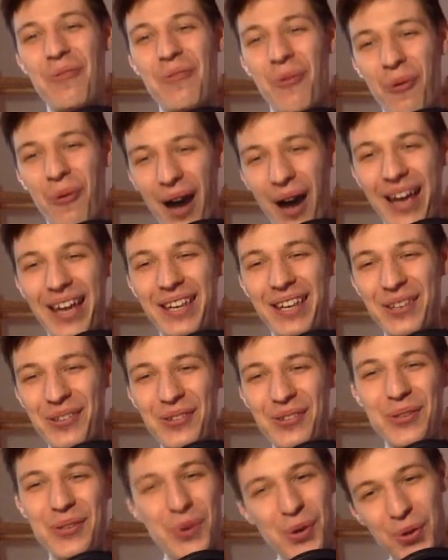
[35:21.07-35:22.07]
Why
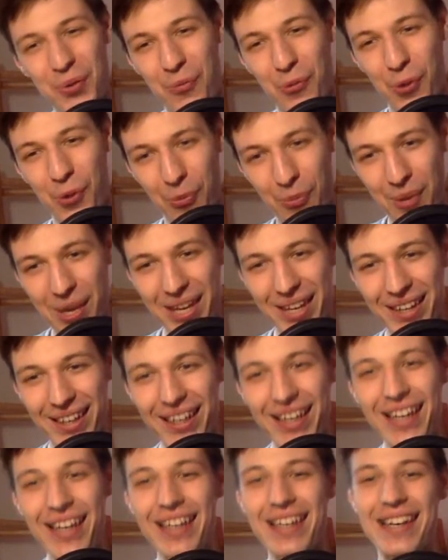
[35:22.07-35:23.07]
you do it with me
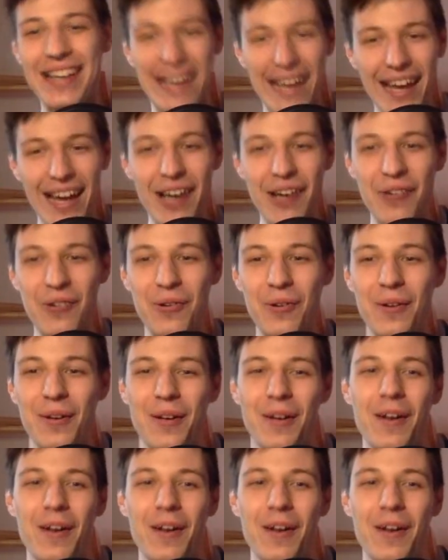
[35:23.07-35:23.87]
now?